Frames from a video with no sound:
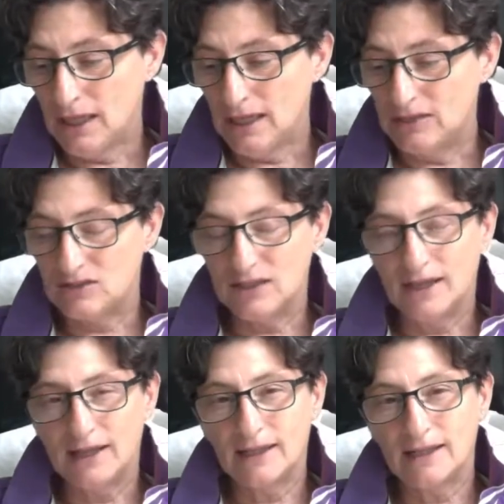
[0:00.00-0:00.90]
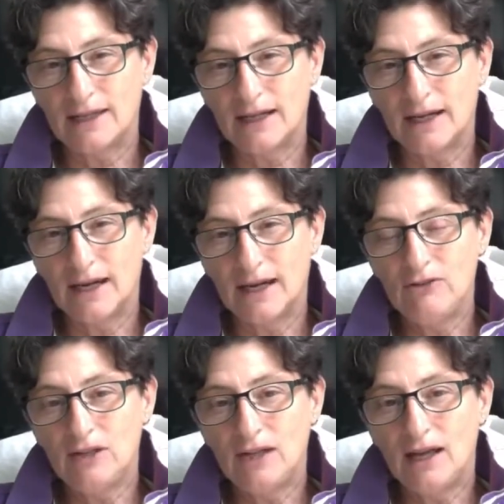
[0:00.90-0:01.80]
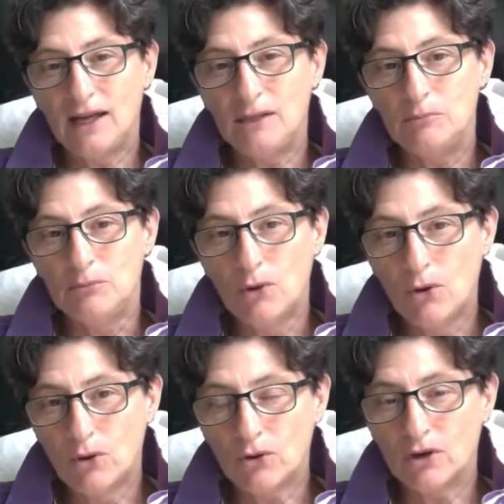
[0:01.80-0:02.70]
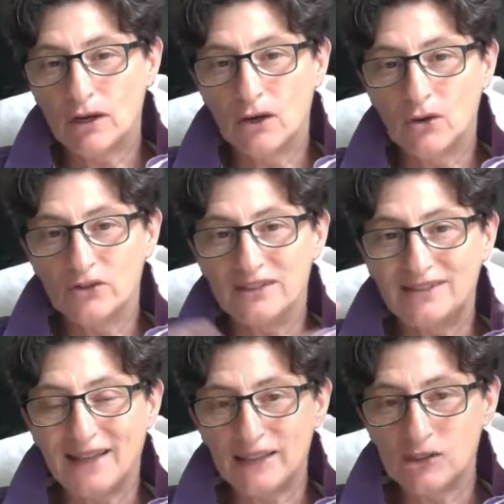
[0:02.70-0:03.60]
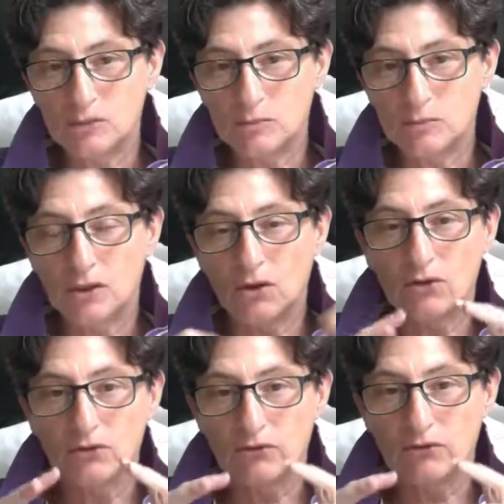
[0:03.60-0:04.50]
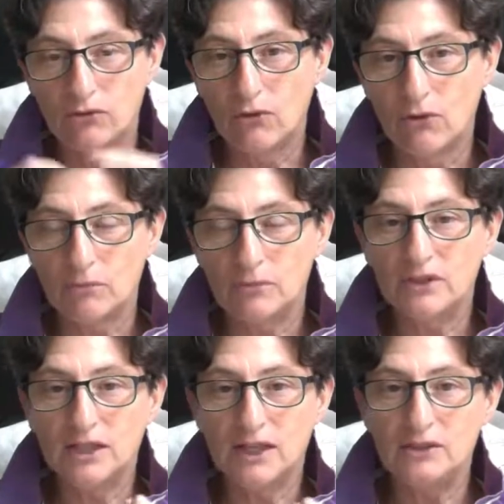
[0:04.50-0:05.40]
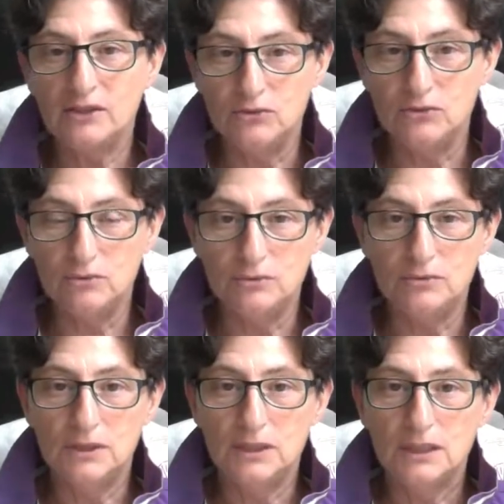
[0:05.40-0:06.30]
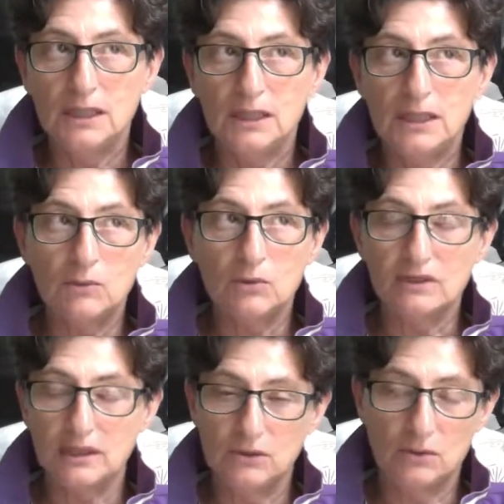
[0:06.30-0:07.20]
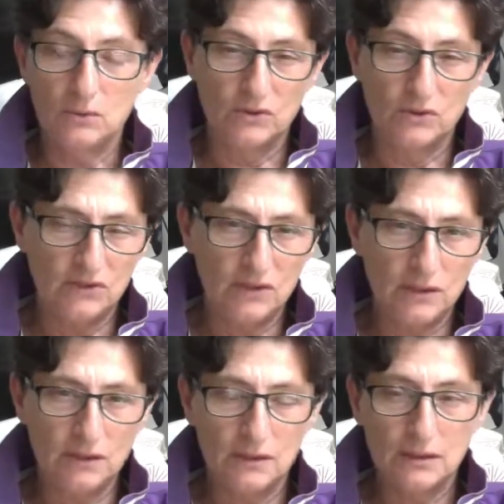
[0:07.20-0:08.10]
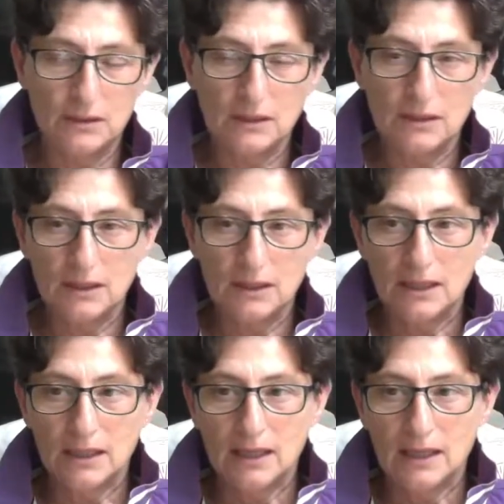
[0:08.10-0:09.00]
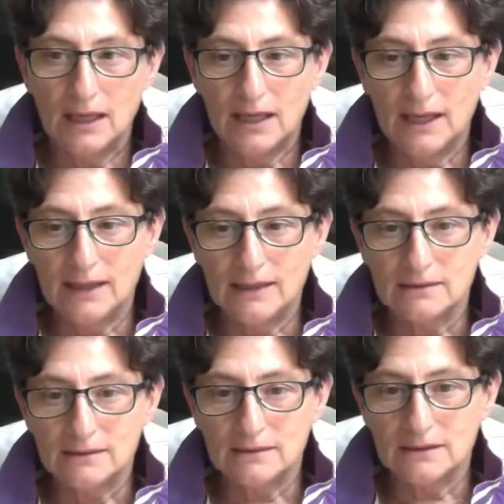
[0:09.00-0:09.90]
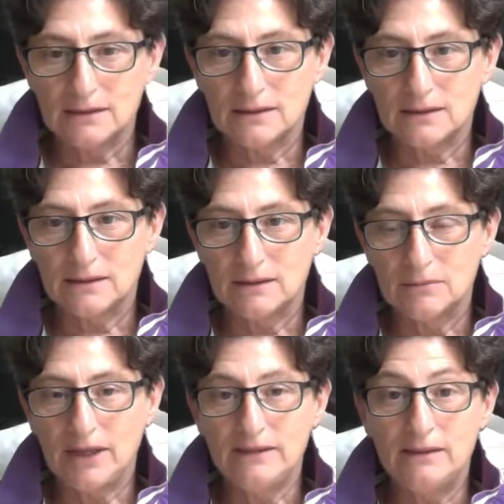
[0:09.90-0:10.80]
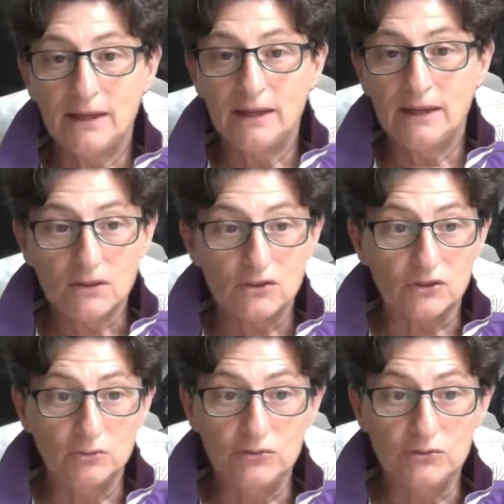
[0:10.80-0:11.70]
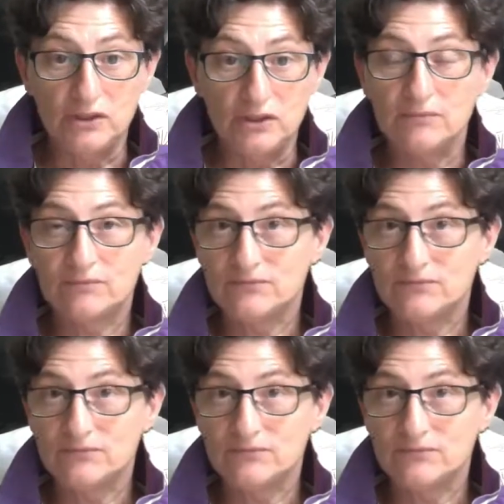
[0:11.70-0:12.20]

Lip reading: it's like I rely more on the tangible, on the form, than I do in what I don't see. And by the end of this movie,